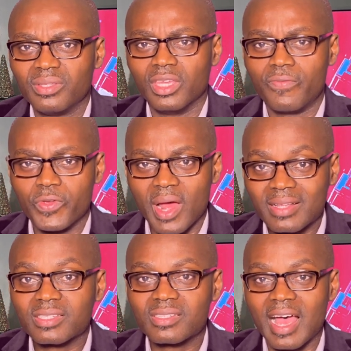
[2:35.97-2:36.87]
If you
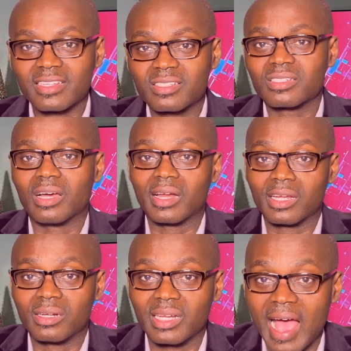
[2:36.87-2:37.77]
exercise,
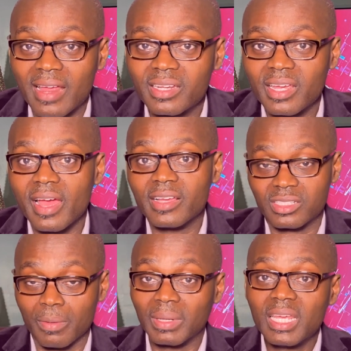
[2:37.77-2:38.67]
the idea
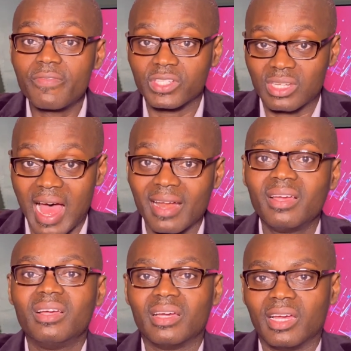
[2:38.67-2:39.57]
is, the belief is that
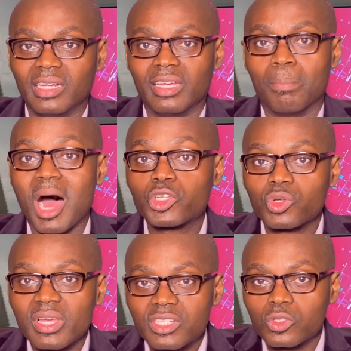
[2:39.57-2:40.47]
it
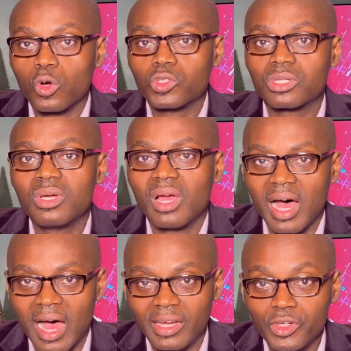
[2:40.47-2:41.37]
modulates those
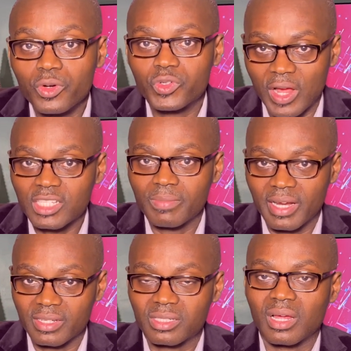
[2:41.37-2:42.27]

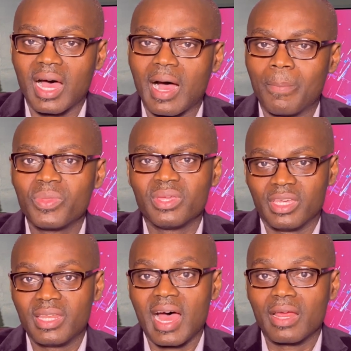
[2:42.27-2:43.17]
neurotransmitters,
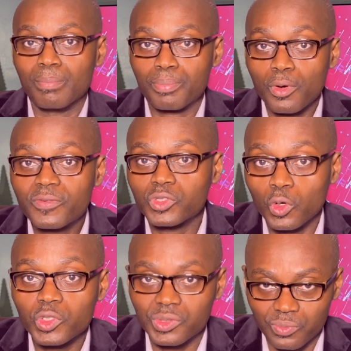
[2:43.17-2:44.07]
either improves
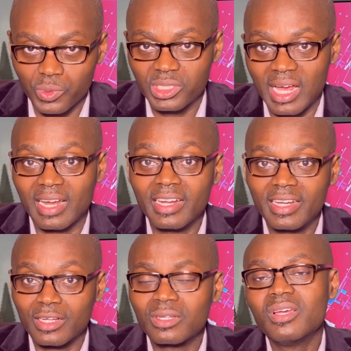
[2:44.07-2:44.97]
those which are
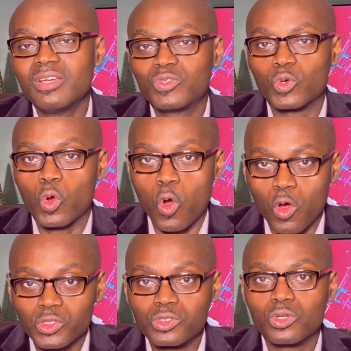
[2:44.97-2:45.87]
needed to
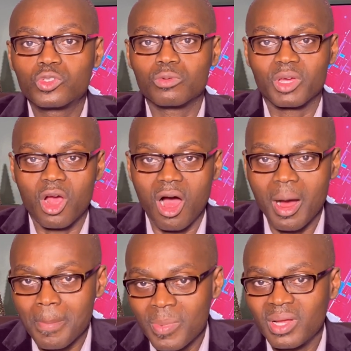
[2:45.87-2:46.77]
cause you to be
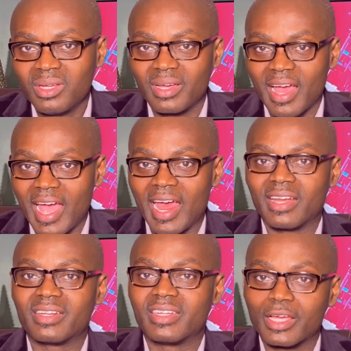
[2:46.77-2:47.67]
calm
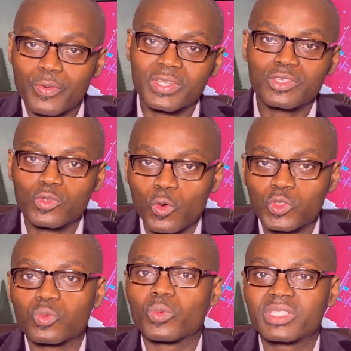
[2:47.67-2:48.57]
and decreases
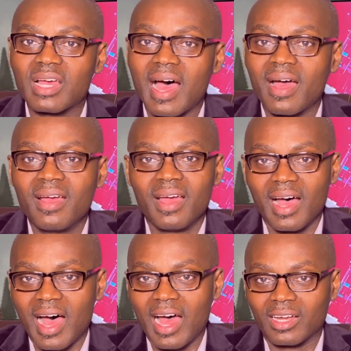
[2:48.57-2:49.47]
those which are
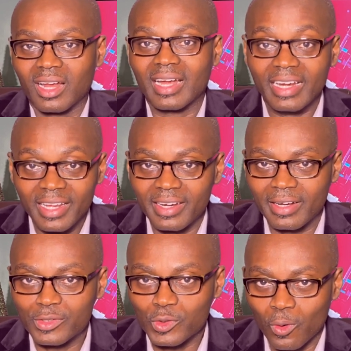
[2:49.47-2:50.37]
not
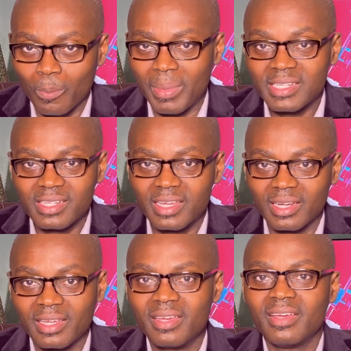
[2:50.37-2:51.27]
needed. So
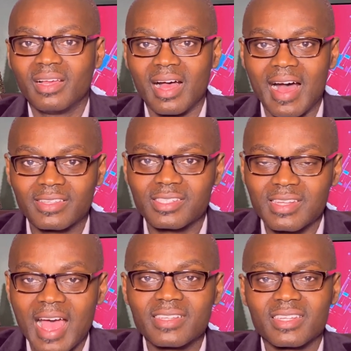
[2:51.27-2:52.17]
basically,
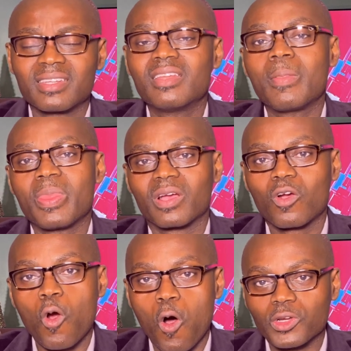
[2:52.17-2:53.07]
exercising
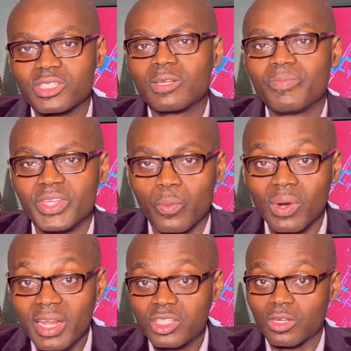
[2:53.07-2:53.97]
causes the
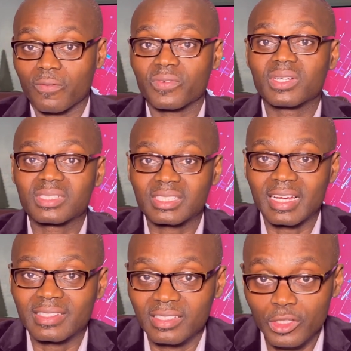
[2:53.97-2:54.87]
release of
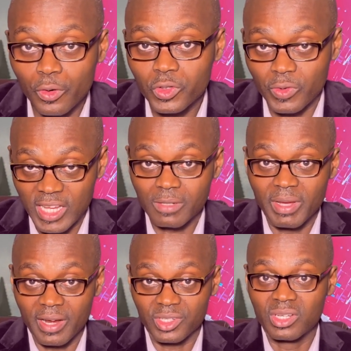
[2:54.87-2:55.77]
certain
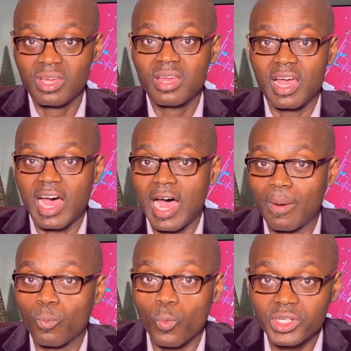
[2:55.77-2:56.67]
neurotransmitters,
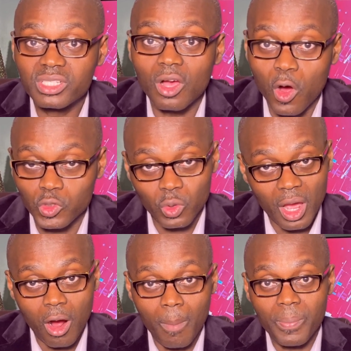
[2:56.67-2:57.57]
which also
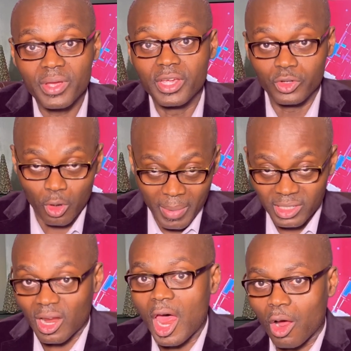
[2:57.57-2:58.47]
help in your
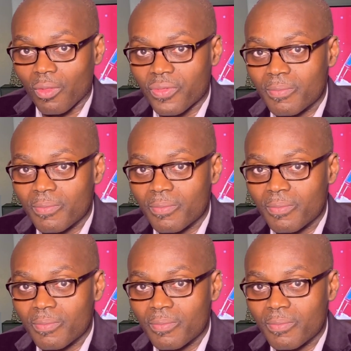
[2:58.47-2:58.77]
mental health.